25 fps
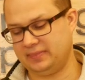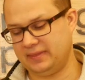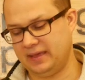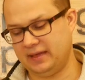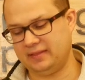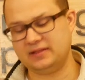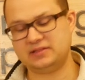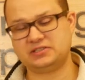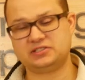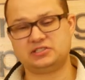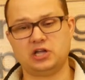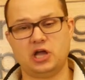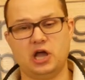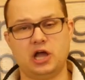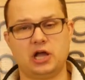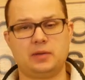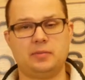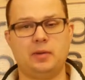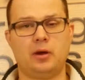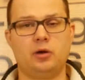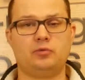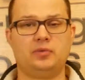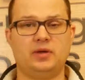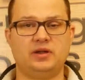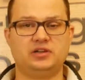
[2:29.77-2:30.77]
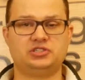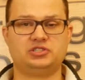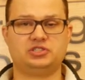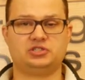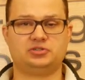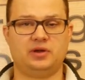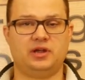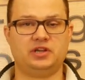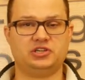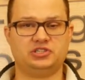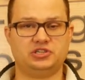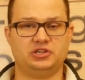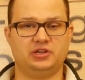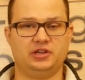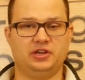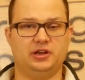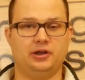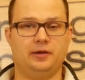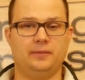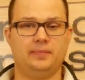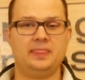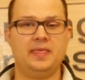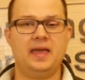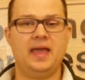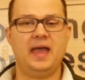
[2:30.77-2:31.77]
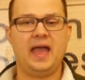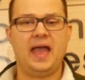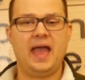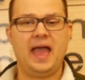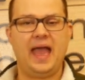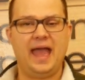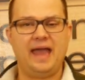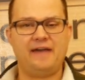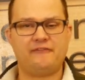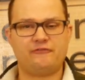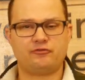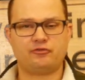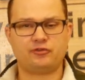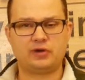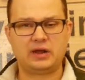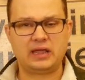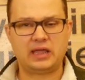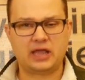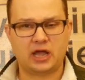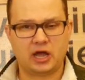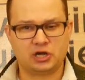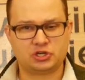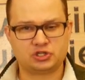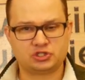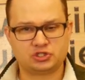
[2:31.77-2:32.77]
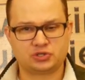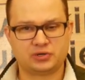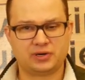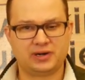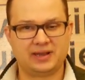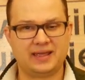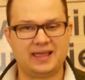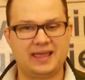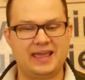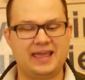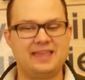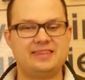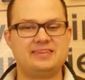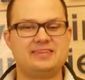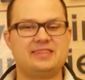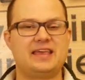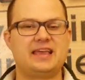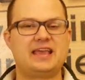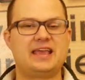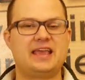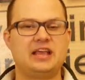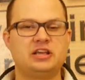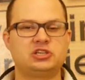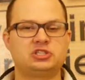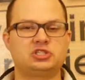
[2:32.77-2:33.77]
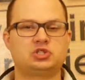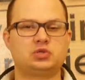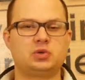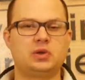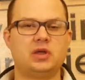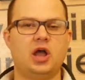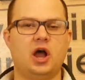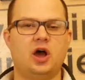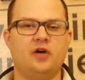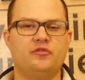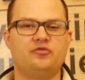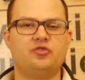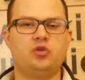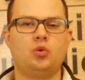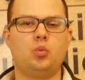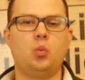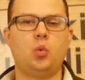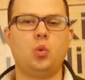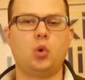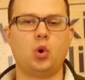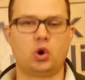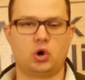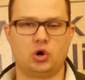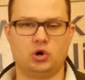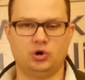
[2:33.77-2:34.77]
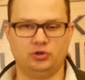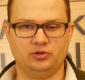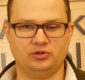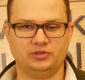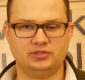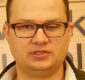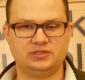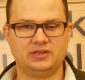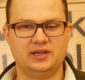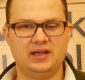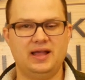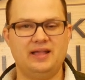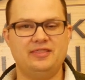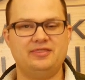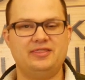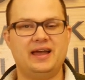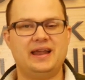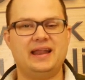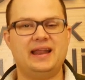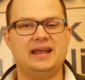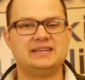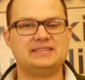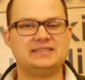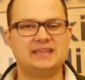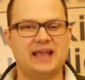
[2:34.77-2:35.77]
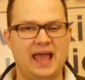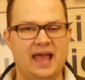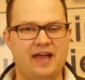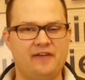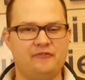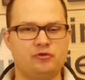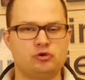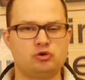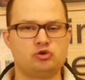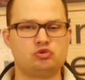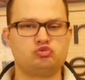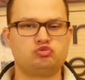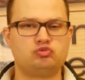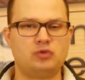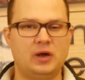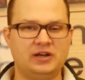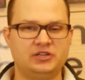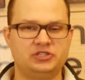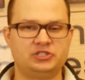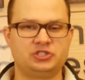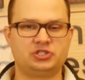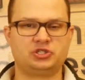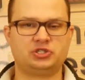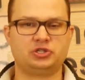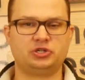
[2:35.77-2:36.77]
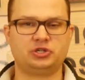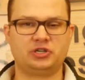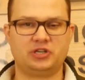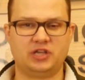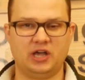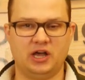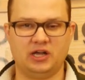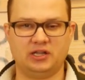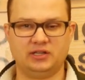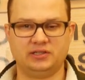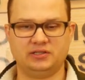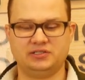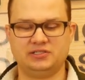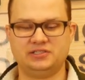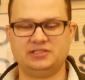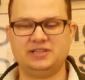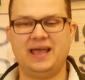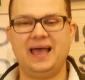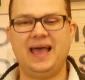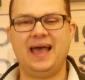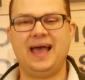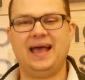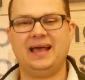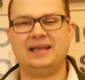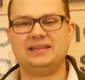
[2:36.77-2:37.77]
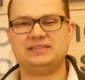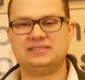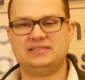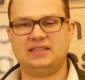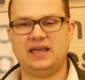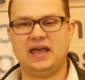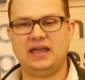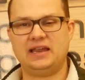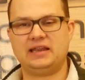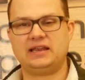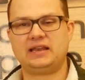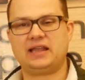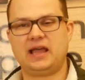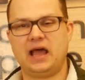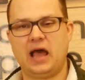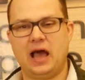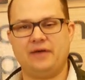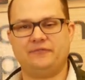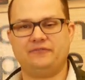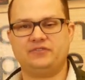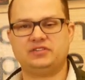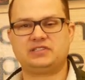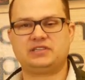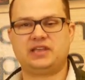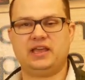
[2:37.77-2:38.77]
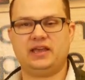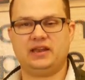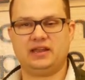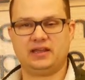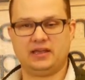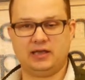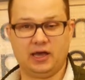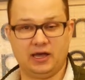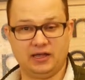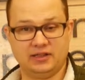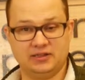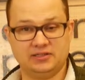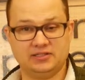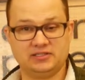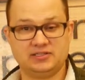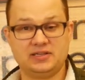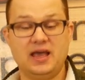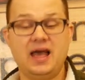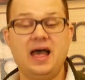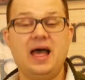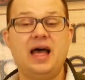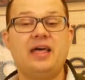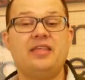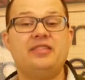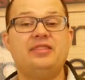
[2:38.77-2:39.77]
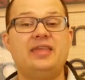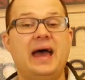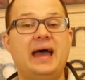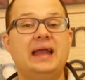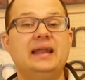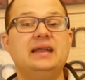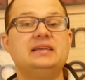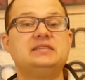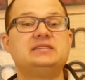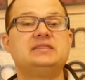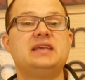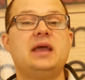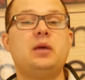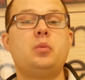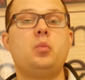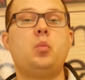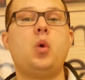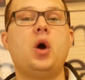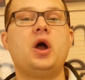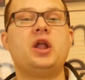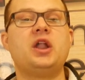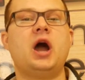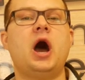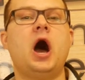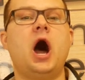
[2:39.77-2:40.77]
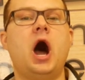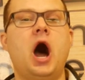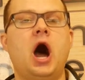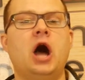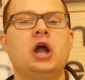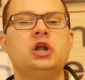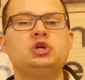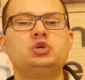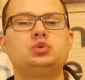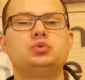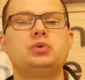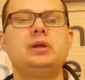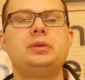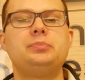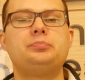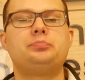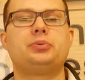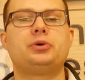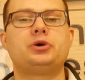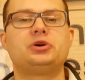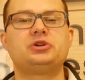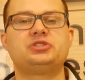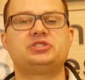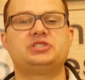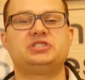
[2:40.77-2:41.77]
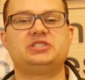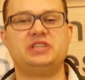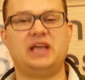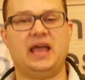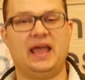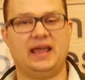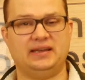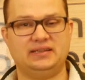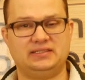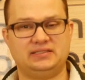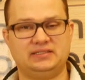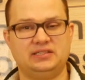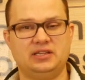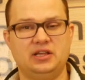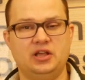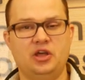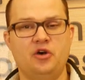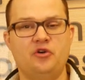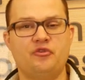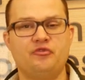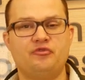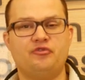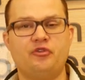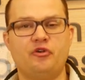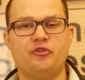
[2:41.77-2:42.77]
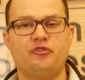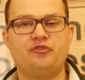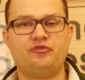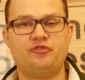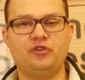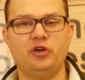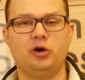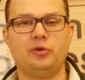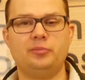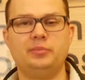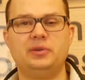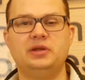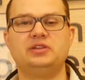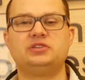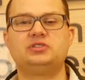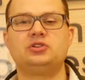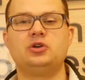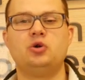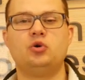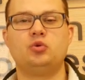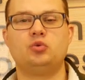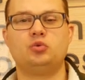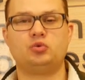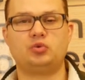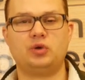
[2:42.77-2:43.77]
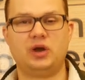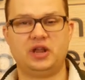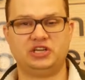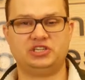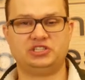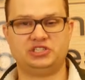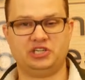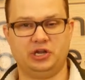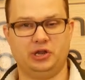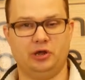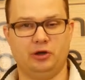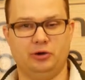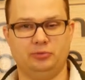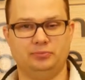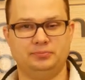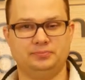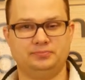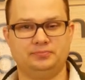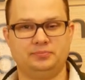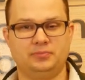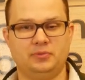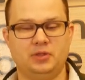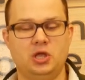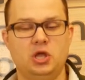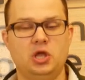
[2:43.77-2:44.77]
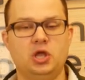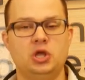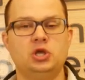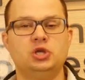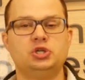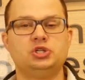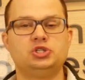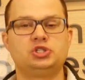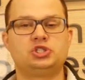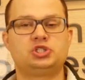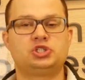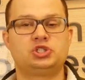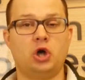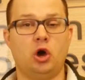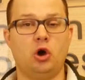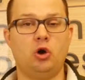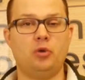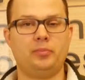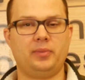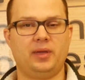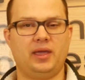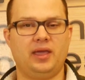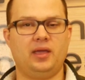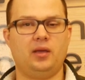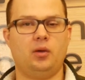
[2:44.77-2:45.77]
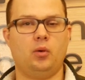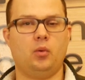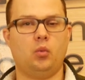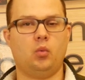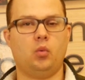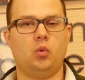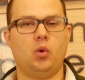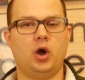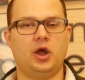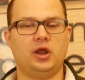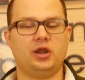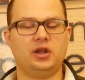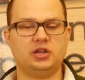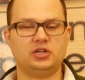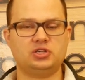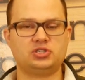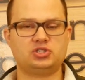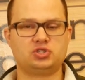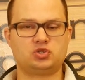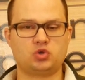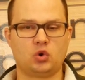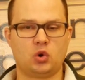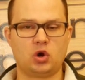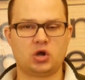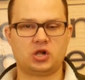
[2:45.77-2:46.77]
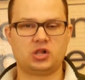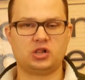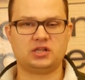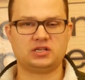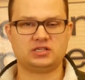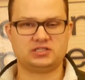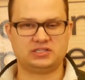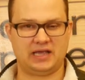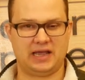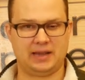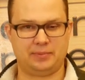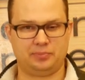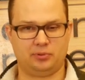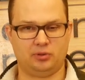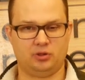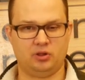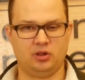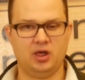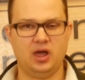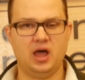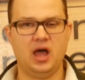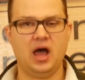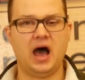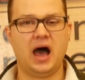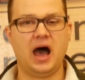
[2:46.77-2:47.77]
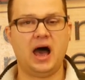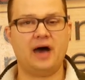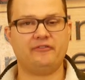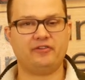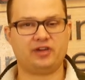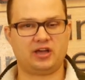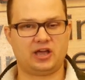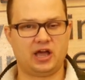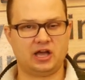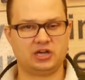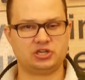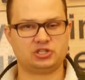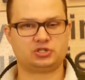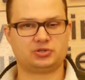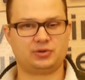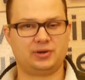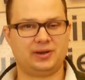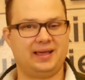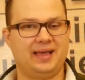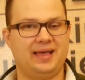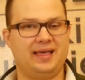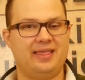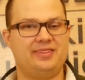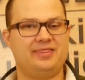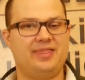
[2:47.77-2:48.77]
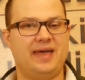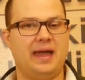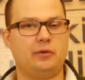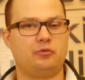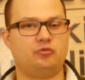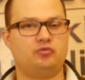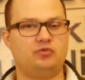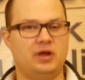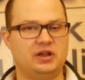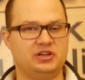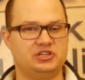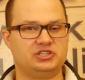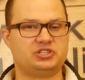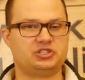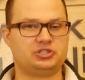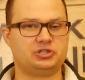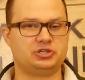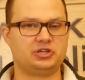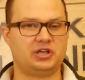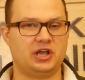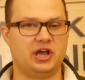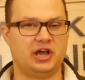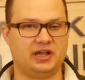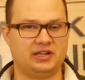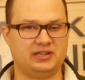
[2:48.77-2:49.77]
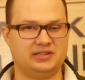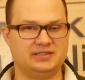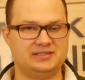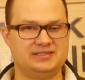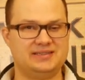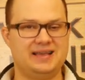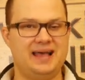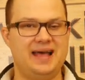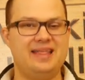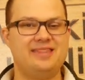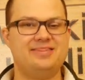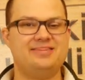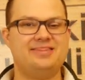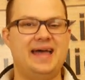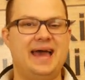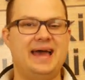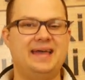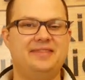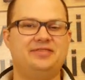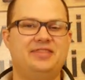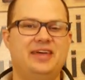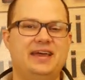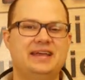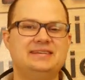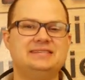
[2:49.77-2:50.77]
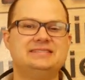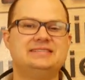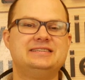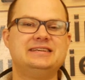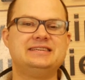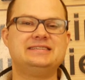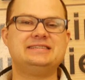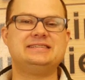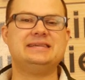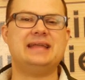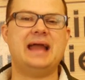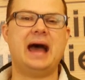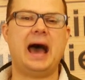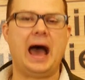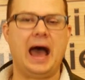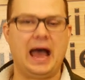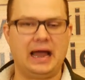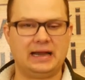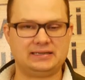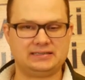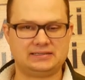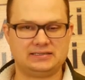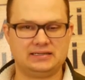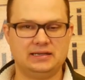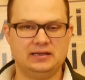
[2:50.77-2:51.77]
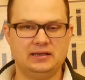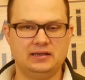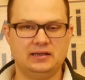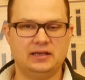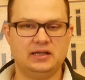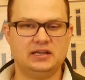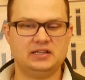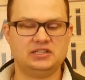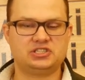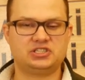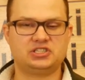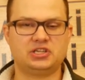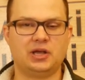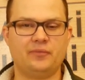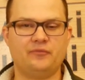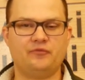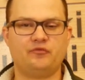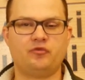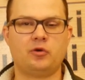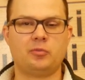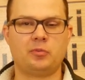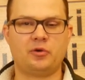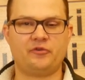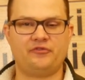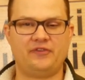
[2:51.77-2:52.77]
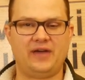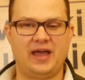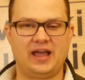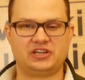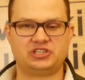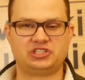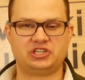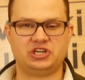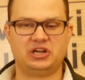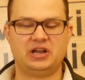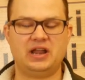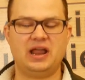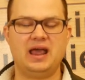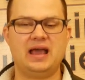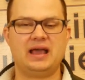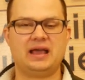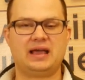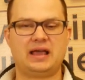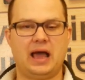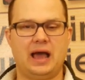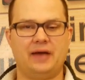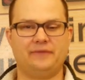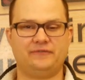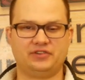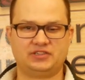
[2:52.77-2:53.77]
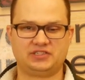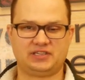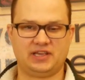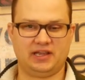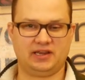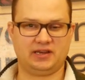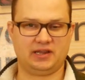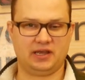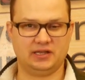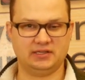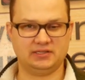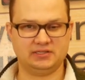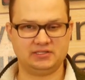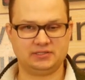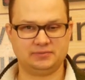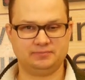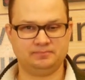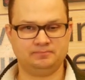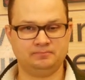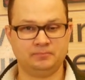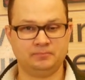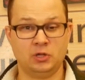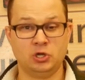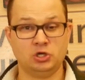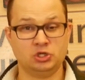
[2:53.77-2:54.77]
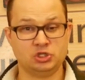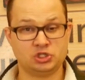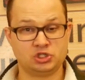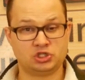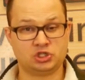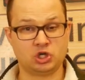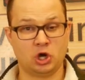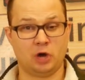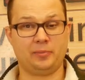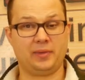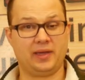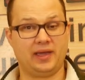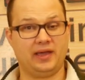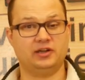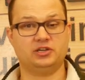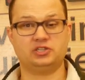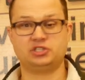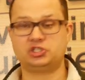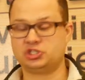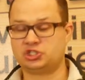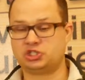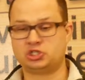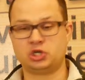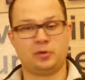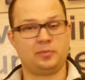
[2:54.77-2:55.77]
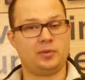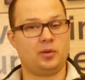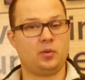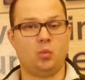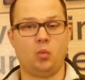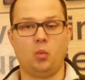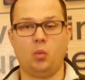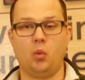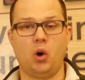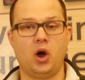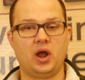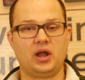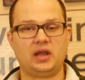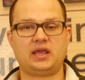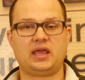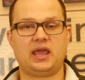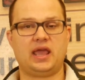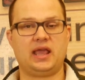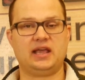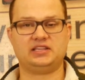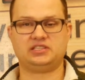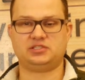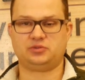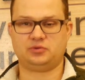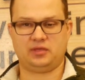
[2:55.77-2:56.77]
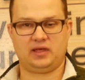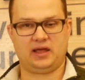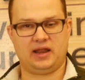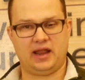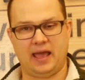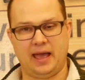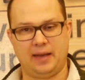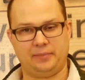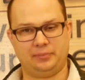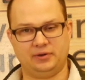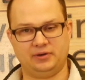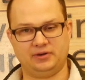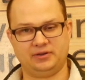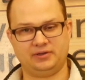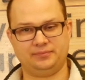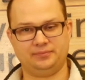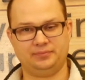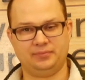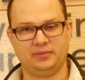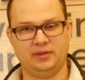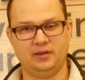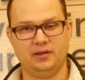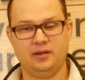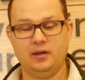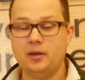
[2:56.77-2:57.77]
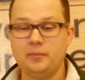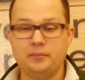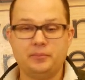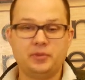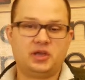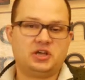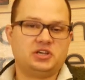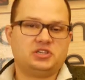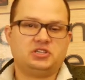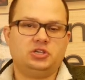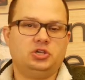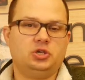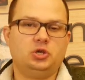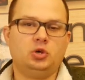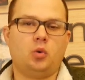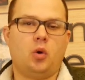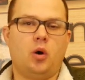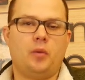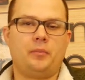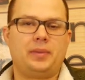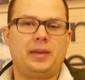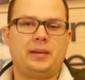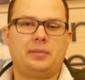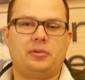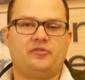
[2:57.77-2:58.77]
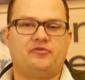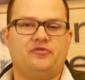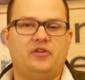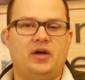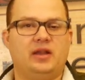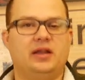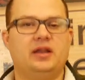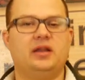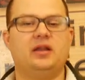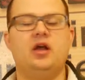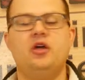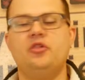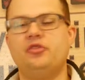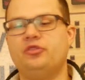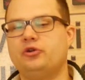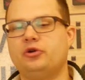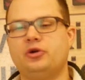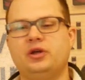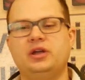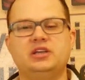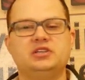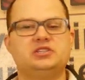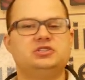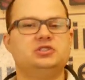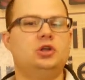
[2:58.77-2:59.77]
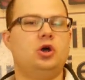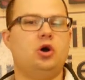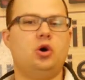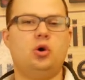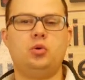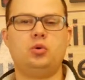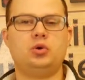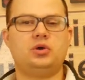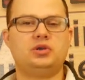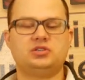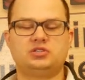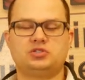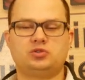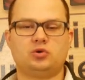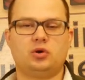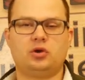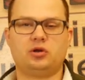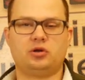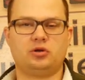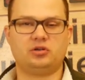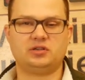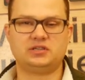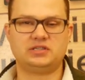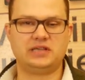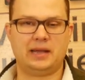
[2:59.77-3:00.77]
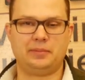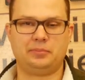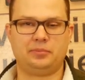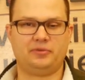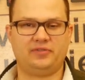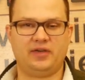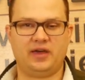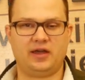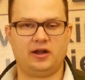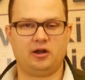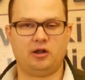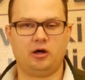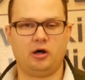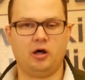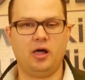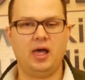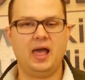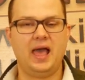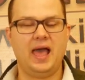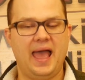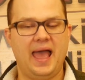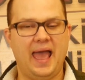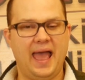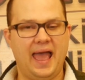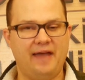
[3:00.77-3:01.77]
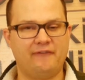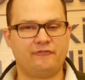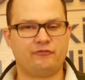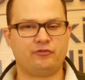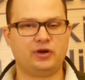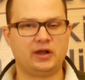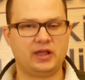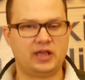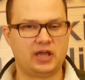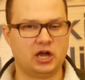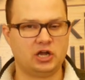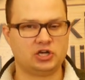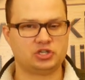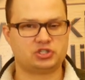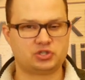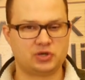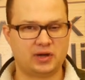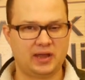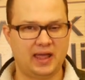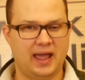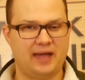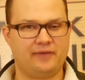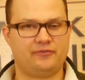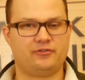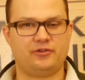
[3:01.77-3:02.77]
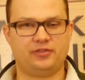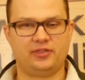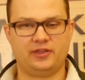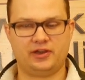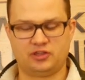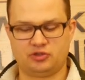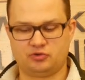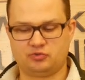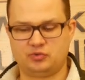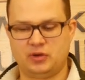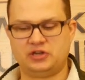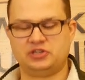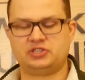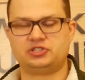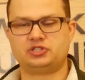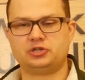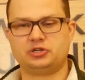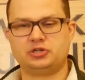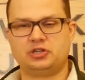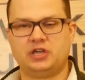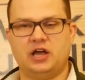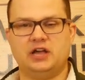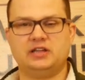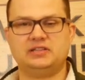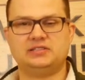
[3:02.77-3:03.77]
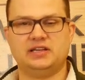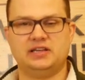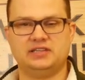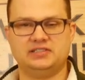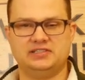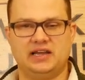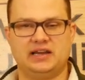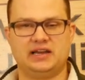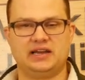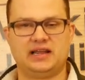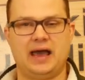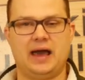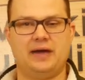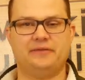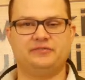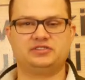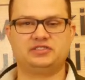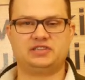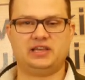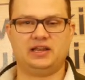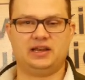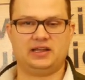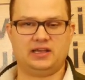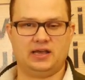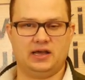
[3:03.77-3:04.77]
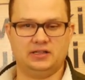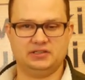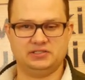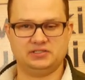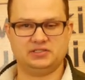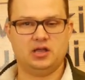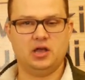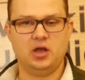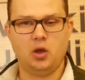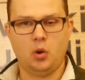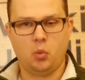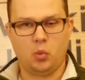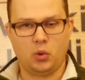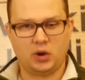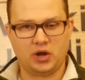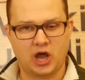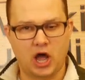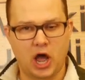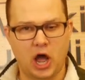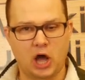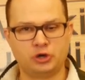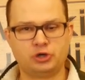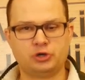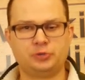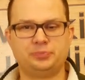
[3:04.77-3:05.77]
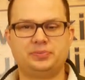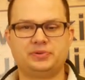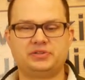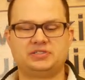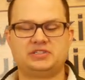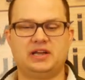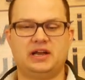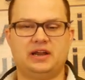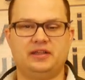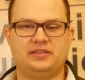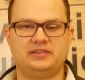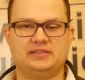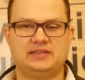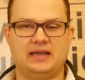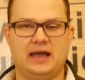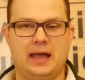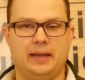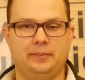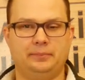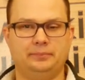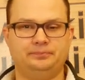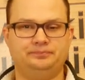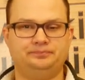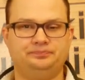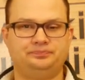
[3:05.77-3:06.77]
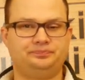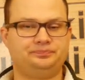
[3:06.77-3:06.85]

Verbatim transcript: Now, let's talk about registration here. Every country in the history of the world that has ever registered guns has then confiscated guns. That is a 100% fulfillment ratio. Show me one historical example of a country that registered guns that then did not, in some form or fashion, confiscate guns. Show me it. Just show me one case where that happened because you won't be able to find it. There is no historical example of that at all. Every country ever that has registered guns has then confiscated guns, 100% of the time.